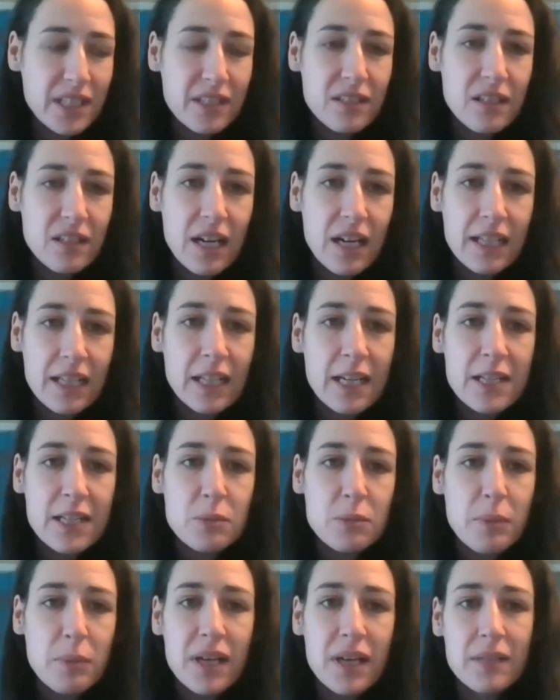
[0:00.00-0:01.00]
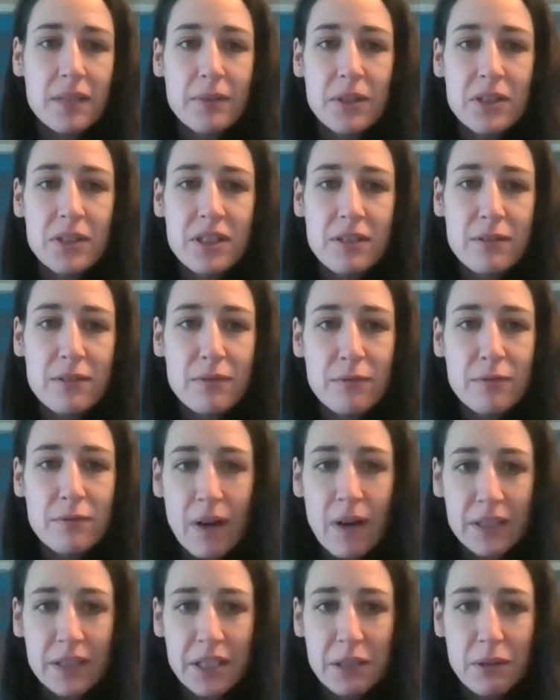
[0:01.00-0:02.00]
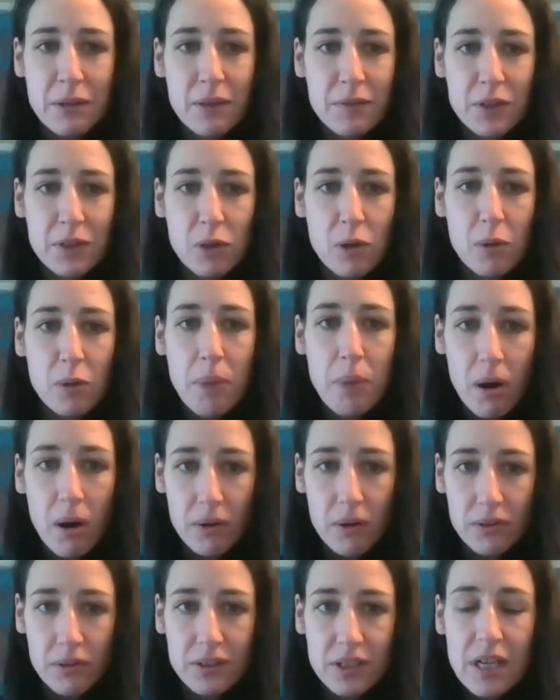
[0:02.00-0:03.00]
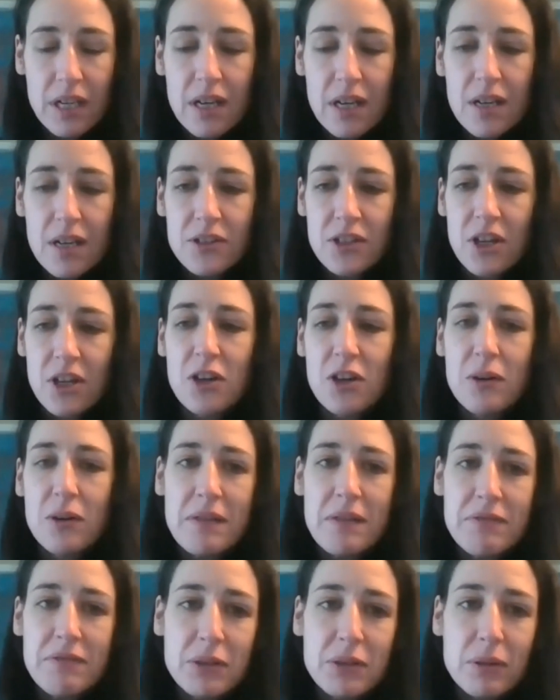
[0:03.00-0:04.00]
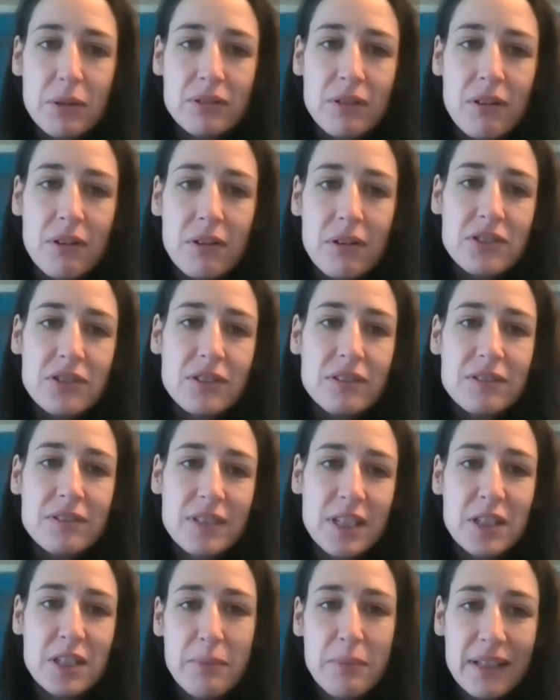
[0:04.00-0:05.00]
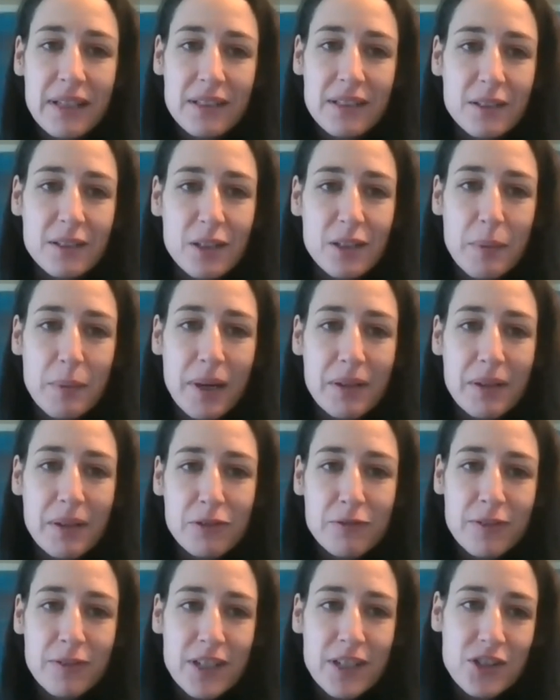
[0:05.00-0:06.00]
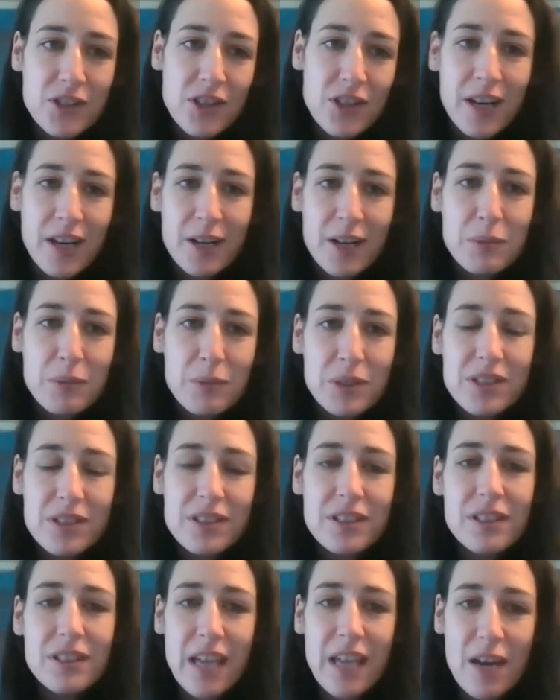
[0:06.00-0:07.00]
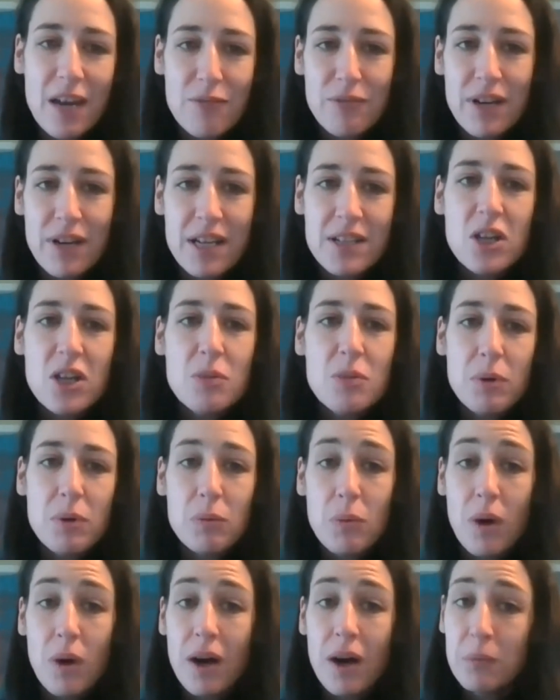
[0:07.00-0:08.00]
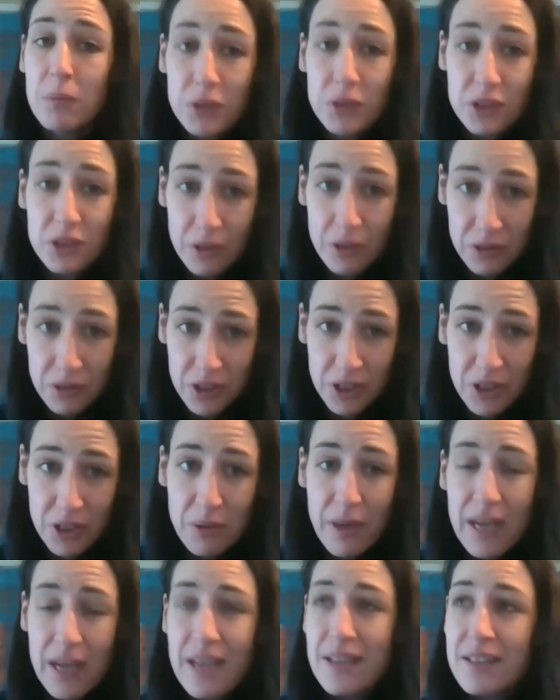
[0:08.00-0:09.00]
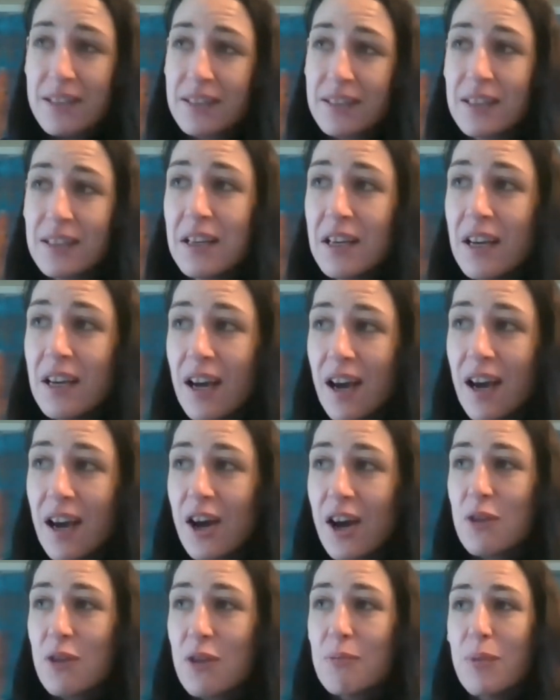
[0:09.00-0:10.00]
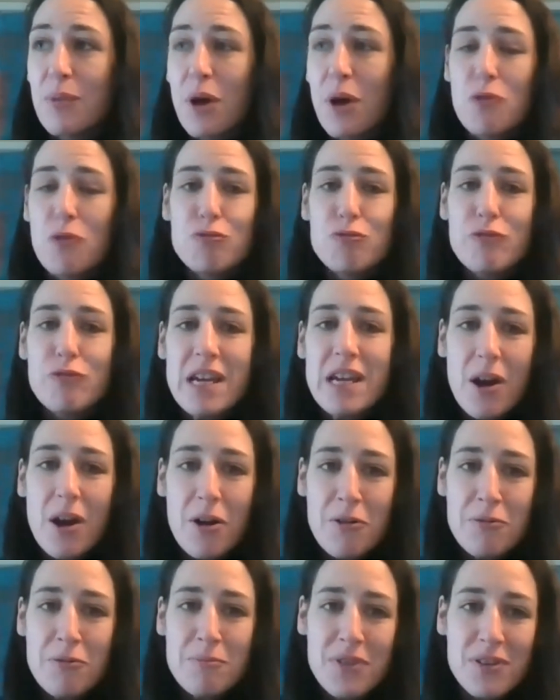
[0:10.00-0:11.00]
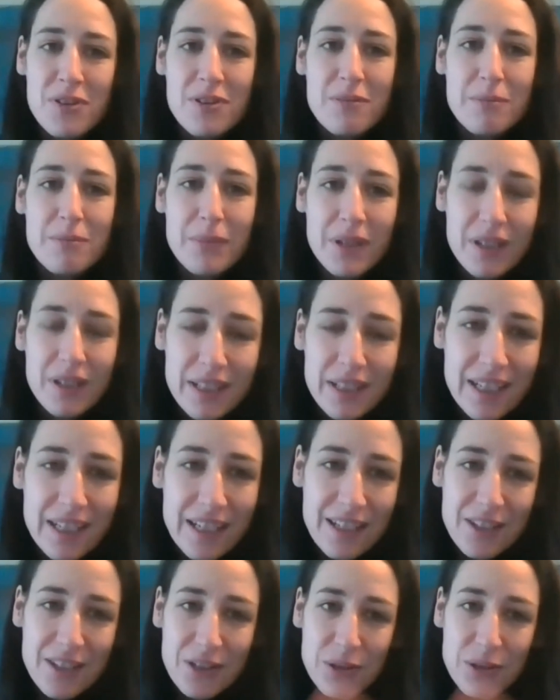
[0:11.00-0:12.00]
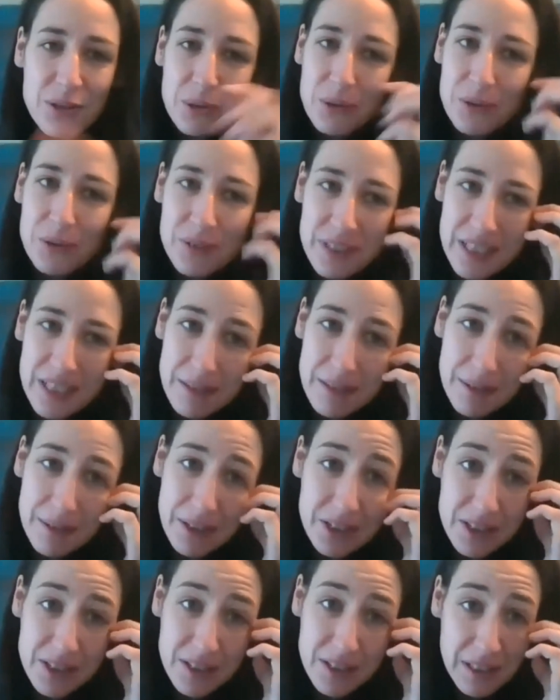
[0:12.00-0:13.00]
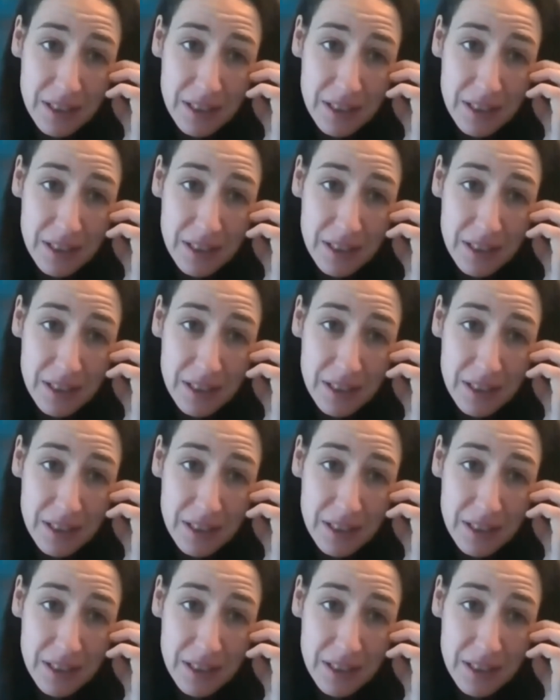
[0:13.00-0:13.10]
annihilate the biodiversity value of your pond. So if you're not sentimental about your fish, I would get rid. But what I would not do is um, rehome them in your nearest